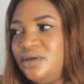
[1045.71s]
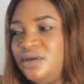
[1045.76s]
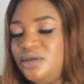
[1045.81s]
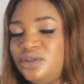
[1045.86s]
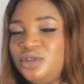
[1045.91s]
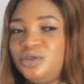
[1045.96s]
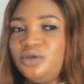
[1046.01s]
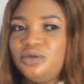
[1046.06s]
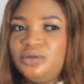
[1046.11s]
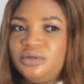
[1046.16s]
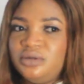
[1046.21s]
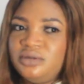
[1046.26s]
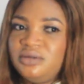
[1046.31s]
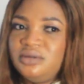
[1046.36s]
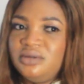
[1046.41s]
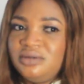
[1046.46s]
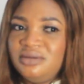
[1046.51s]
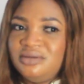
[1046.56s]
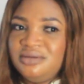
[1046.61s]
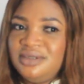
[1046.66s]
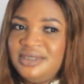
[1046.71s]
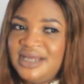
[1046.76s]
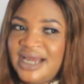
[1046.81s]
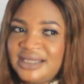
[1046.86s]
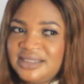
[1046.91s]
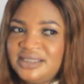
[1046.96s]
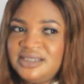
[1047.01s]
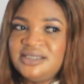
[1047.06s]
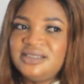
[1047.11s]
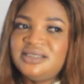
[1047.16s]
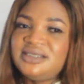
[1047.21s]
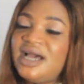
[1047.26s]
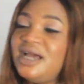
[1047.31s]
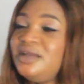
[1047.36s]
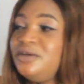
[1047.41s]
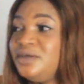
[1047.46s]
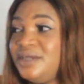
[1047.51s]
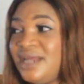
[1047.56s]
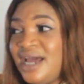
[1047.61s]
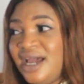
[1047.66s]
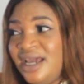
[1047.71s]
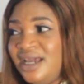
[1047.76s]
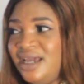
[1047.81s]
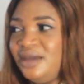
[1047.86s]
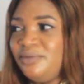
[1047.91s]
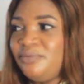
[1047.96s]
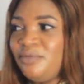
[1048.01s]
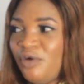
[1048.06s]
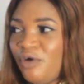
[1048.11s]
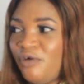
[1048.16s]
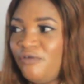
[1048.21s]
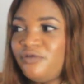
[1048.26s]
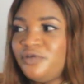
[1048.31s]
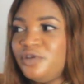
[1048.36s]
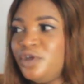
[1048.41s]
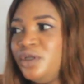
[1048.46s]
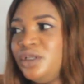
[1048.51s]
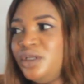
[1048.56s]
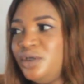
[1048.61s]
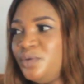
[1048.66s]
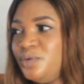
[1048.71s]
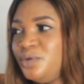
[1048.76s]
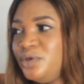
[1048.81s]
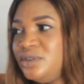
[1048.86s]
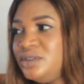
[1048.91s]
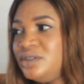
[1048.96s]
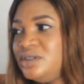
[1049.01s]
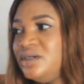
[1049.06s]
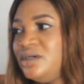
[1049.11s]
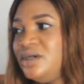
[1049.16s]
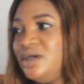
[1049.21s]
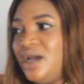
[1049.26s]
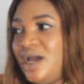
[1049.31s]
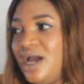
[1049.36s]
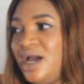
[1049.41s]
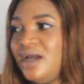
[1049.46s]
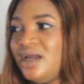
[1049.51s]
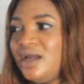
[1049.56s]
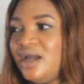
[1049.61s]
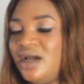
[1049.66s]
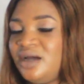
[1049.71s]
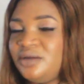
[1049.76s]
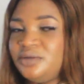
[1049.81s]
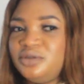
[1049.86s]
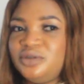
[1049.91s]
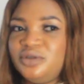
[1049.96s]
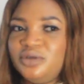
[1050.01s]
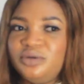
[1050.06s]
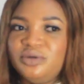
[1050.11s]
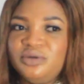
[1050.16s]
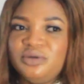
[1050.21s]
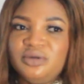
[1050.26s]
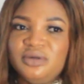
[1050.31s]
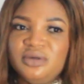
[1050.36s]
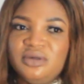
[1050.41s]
So that is another aim of Nollywood HangOut. So